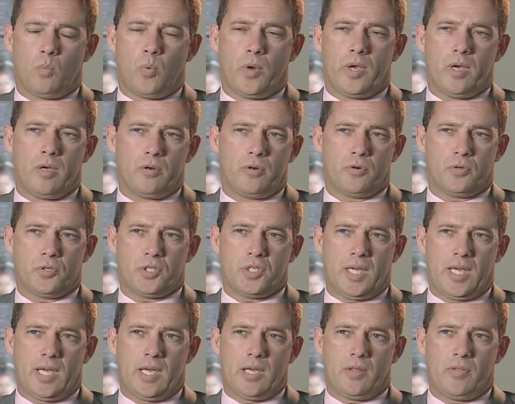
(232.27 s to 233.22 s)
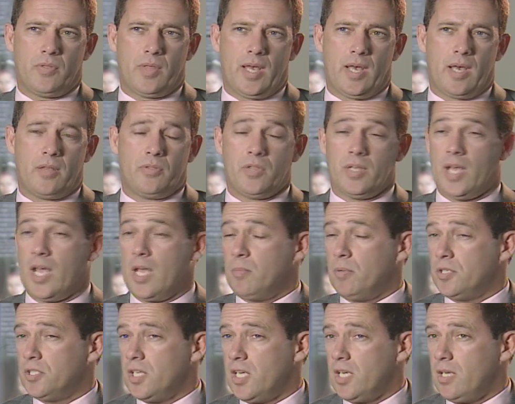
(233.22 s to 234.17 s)
we understand that the
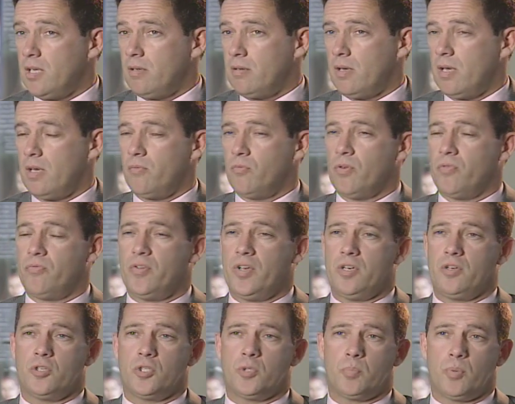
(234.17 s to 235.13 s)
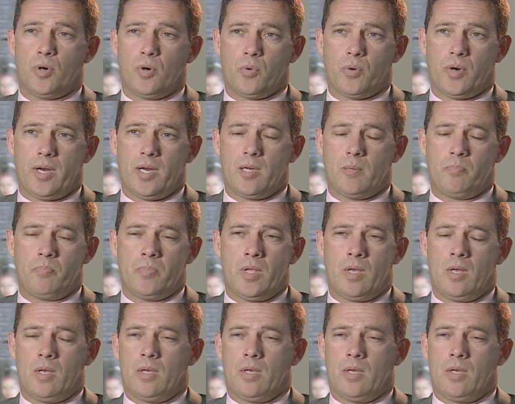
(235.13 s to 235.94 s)
ABC uh, for Fitness program,